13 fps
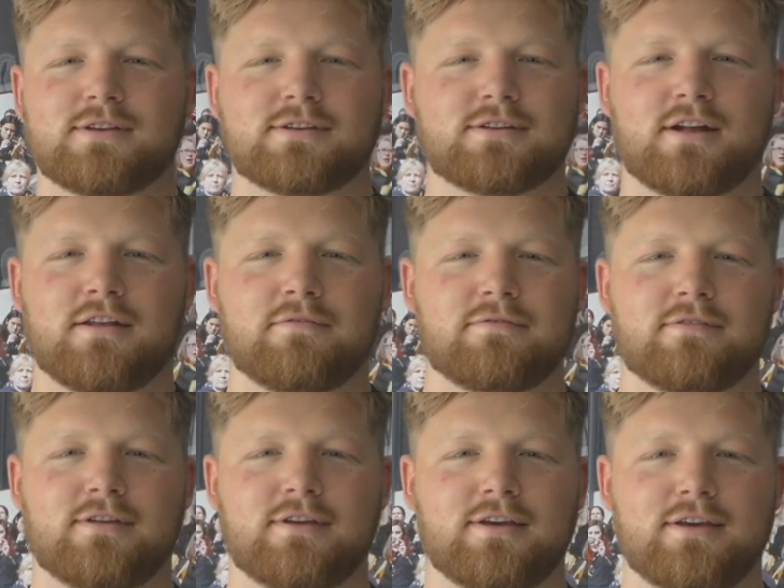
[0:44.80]
just kind of
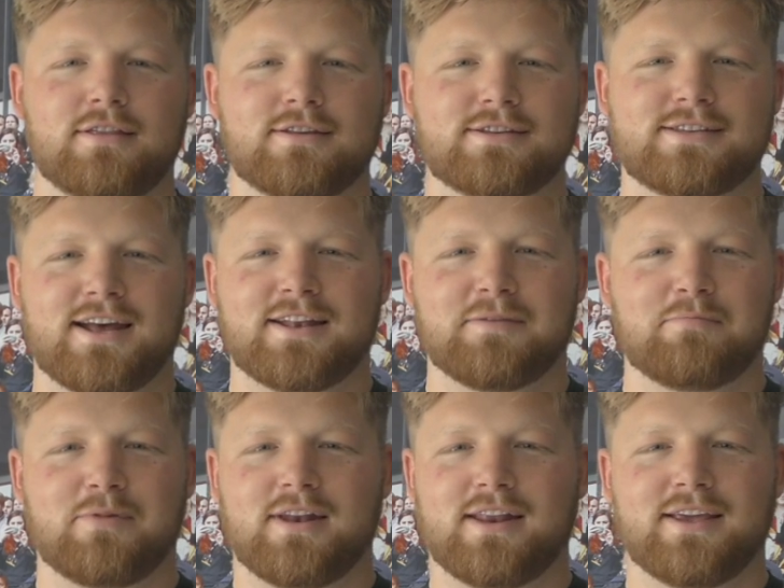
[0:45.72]
the
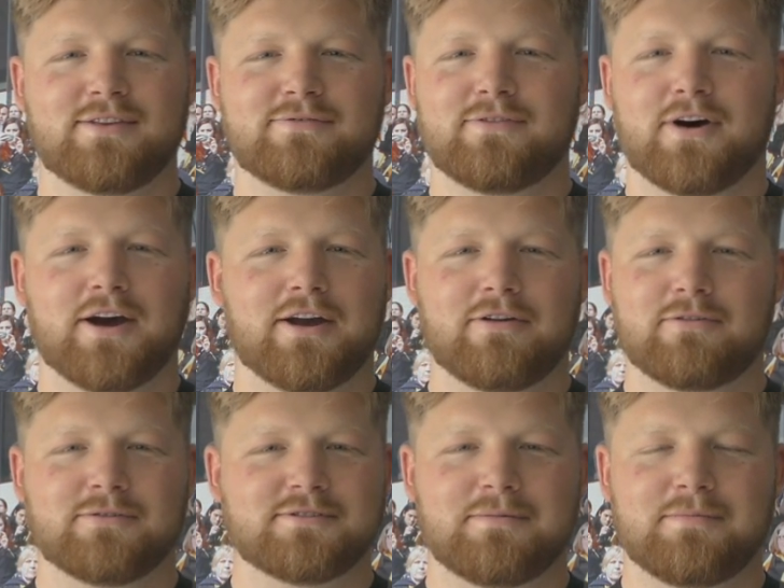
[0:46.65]
standard police fire
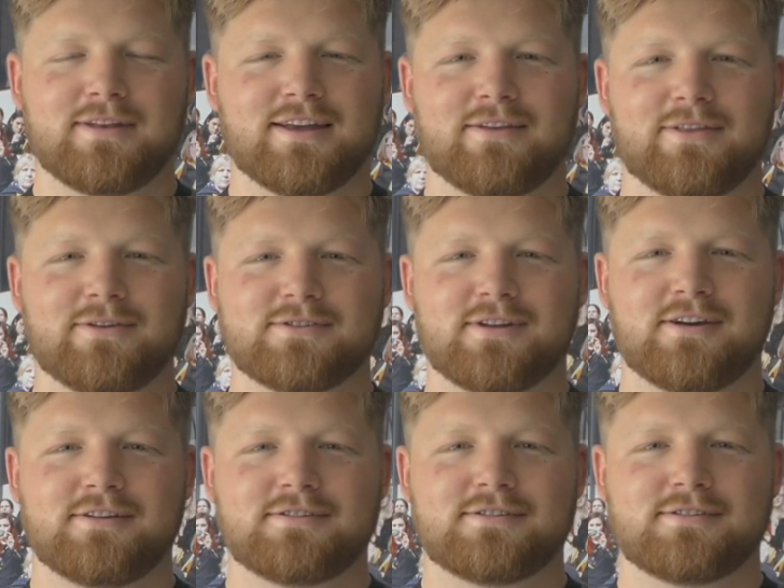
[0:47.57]
or something down those
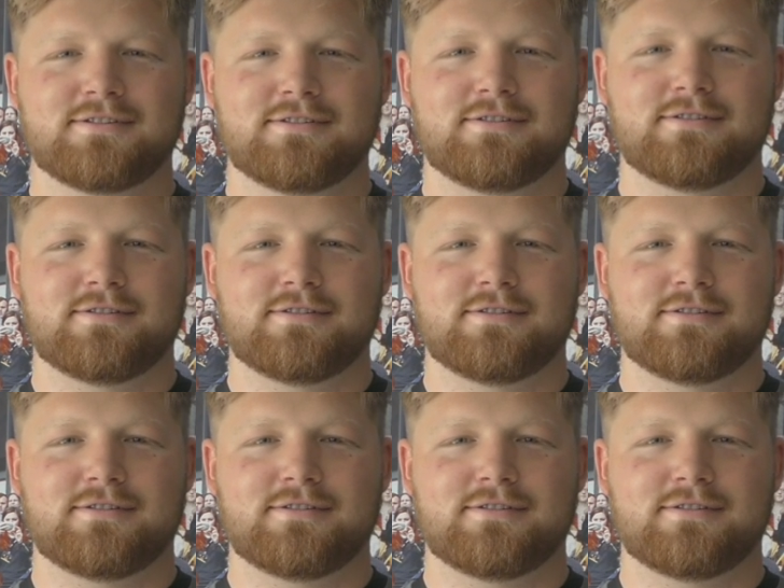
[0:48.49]
lines.